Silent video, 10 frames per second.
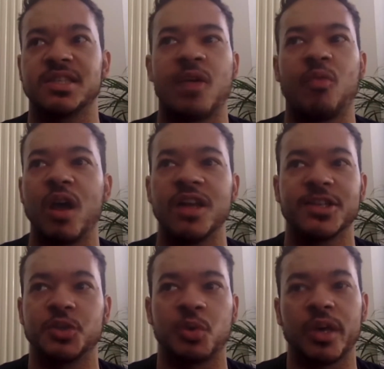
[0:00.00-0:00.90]
there were
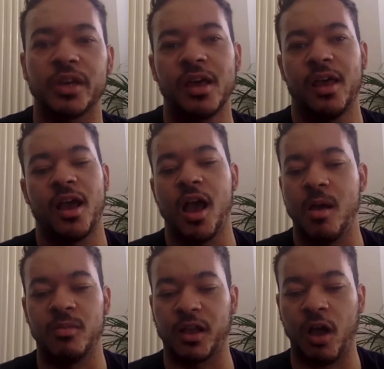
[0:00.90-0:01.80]
to join.
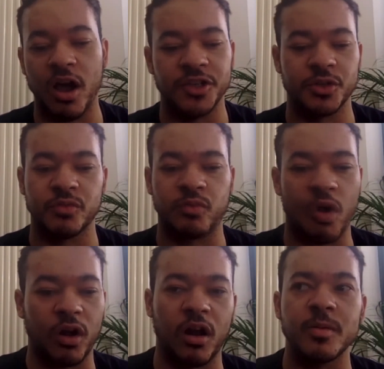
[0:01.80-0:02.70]
Like I joined
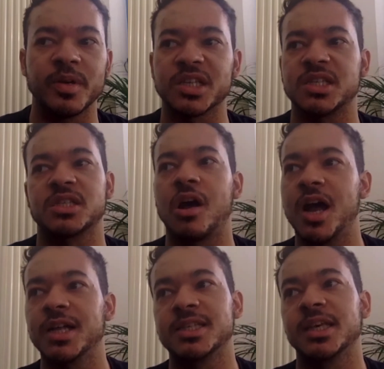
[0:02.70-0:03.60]
rock climbing
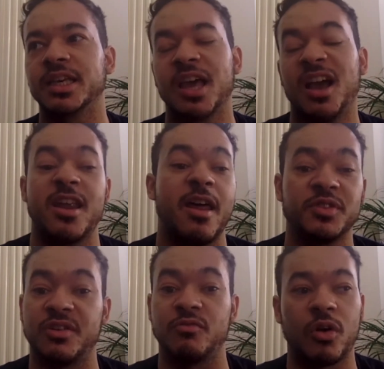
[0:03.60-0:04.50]
society. I'd
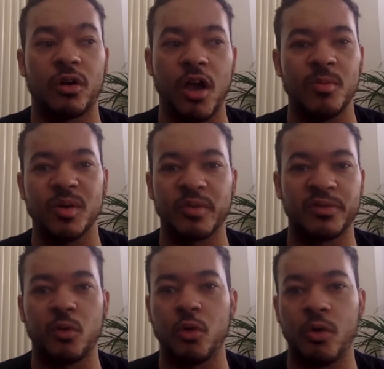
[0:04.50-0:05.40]
never done rock climbing
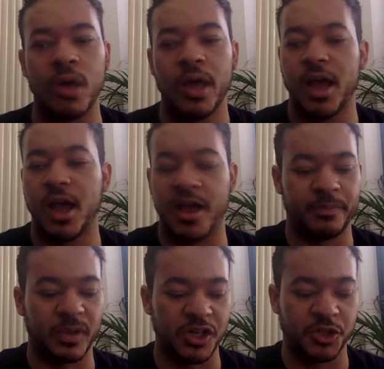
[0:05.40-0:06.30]
before.
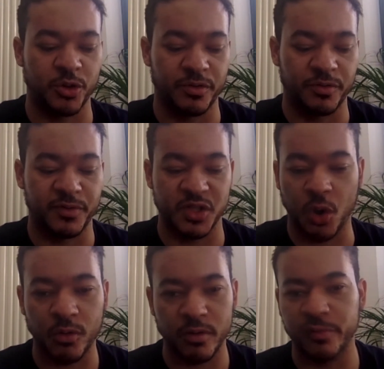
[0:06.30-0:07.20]
I joined
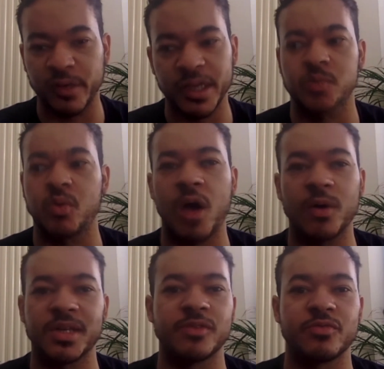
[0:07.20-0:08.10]
photography as well
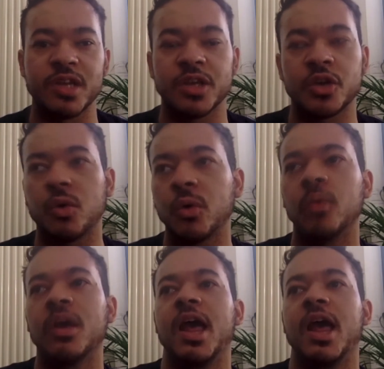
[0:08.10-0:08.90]
because that was really cool. And